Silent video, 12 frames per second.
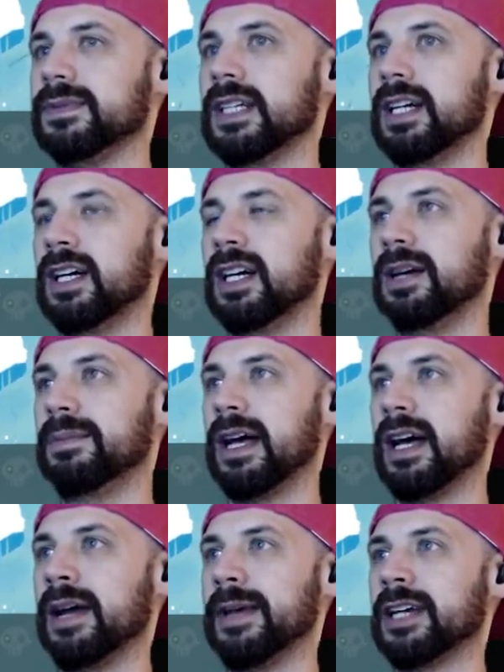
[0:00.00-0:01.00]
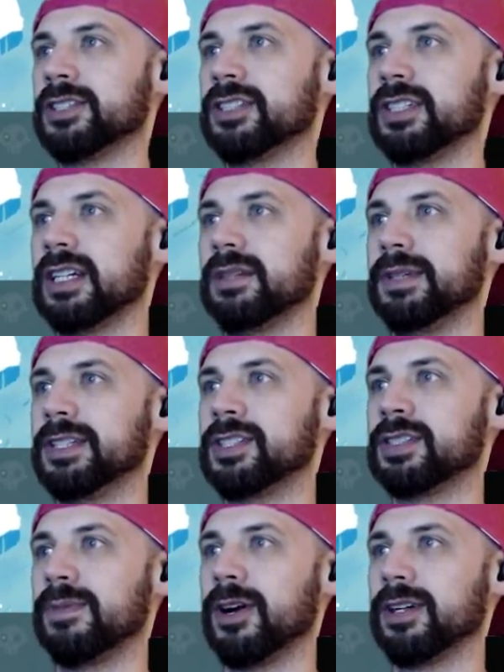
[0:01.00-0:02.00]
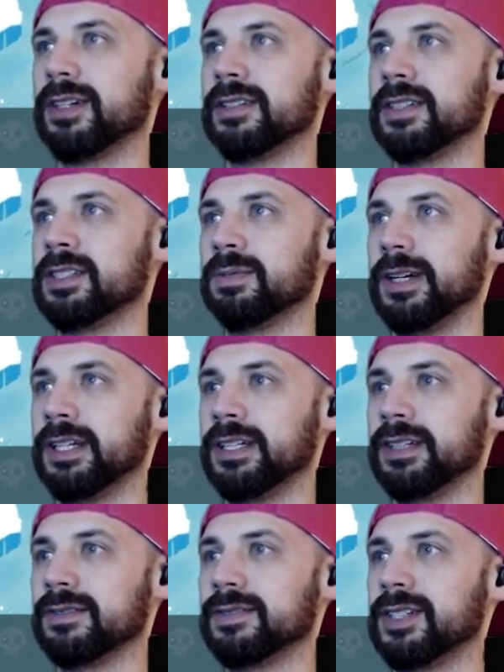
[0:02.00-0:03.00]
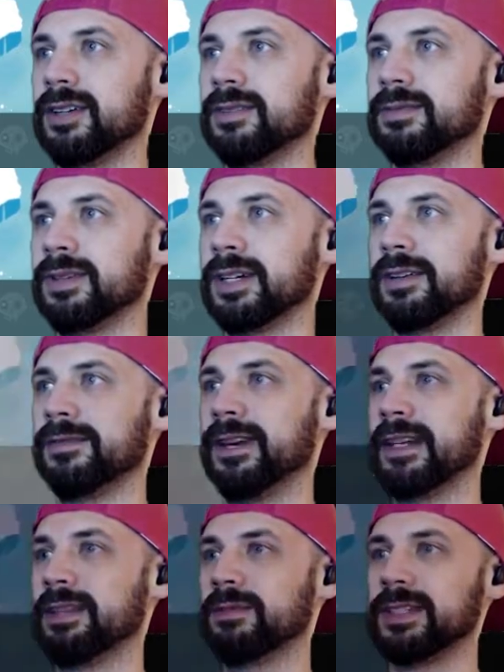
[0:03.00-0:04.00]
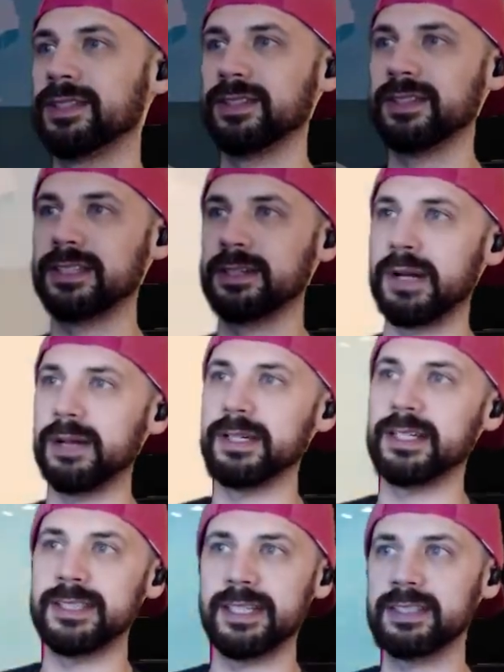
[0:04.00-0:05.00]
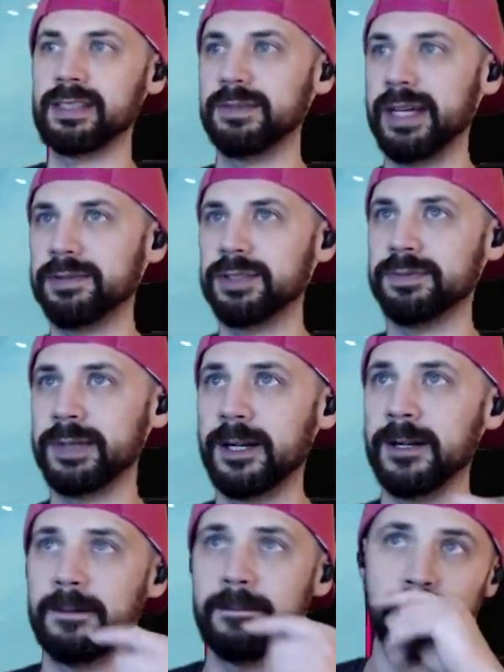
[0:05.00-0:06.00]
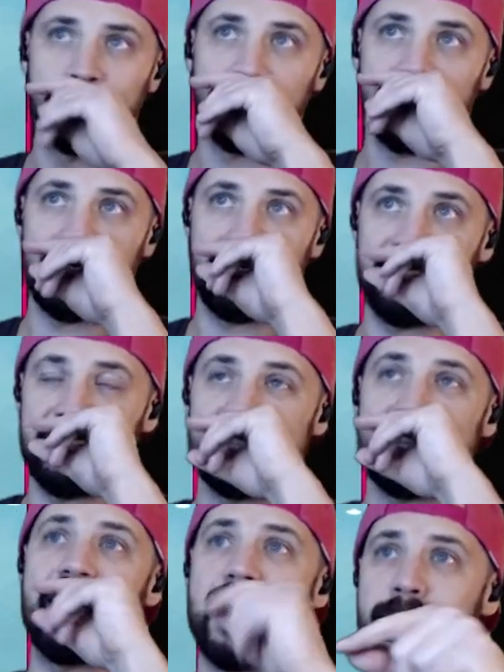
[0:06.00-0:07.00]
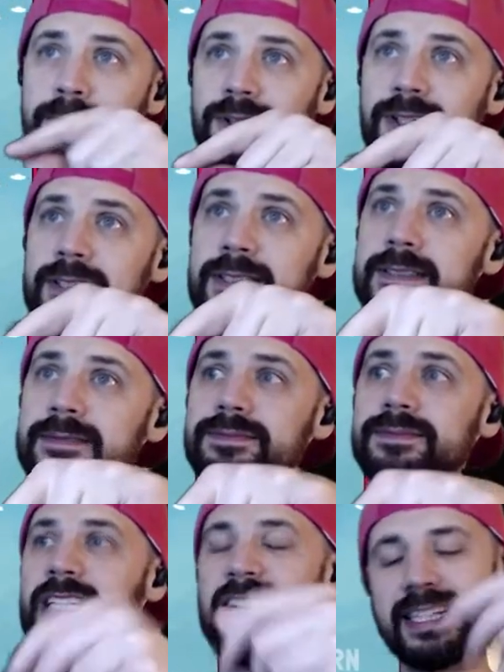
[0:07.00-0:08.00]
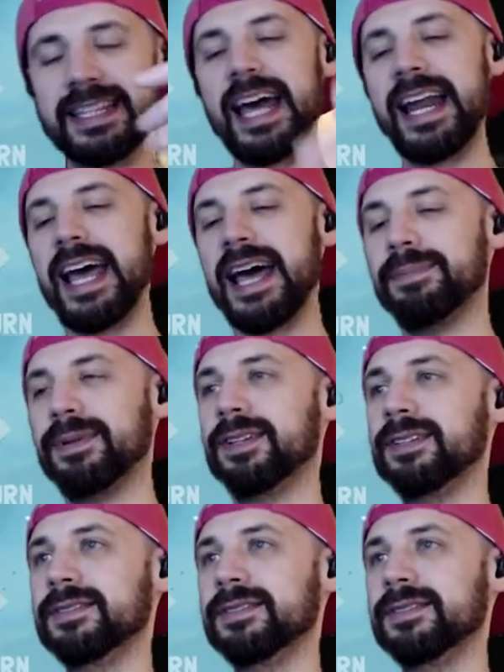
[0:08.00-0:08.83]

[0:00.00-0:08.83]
I'm actually going to be smart. This is what you do. So we're going to fight the wizard because I'm probably going to take some damage from here. Eat that apple. Eat that apple.